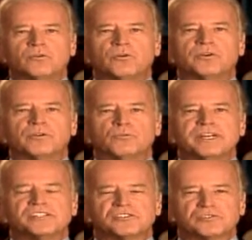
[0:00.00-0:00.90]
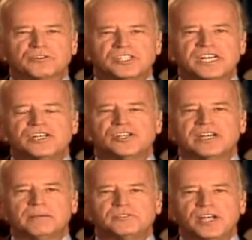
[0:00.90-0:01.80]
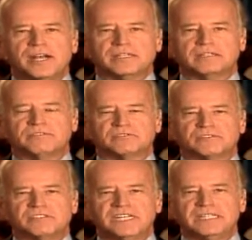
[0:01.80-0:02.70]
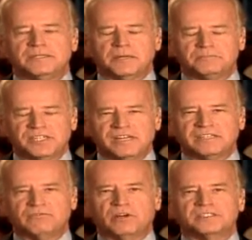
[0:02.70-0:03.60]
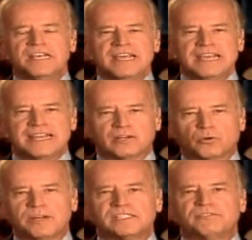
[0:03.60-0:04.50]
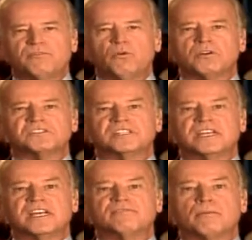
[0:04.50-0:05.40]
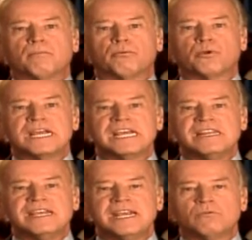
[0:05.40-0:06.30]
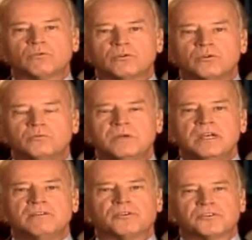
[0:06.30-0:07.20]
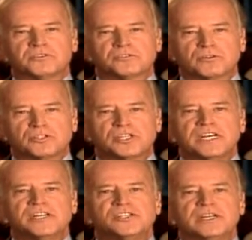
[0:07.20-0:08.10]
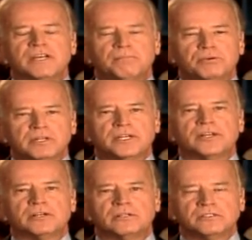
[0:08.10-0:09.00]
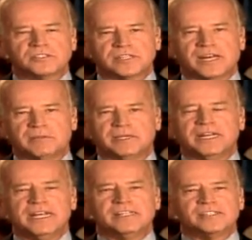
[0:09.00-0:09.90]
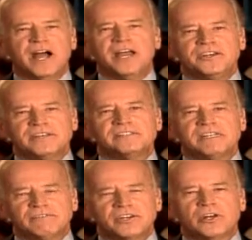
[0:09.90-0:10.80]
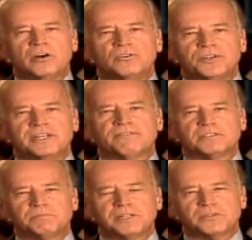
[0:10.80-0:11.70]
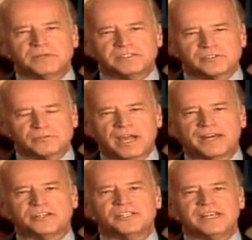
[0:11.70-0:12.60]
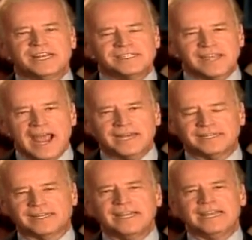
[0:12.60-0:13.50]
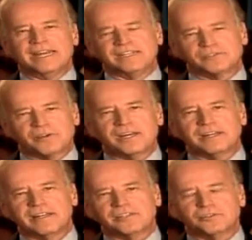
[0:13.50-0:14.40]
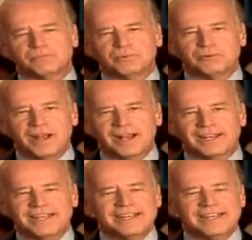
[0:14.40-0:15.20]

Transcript: in order to reach a strategic objective. The strategic objective was increased force to give breathing room for the strategic political settlement. John doesn't even know the difference between strategy and tactic, and he's trying to lecture Barack.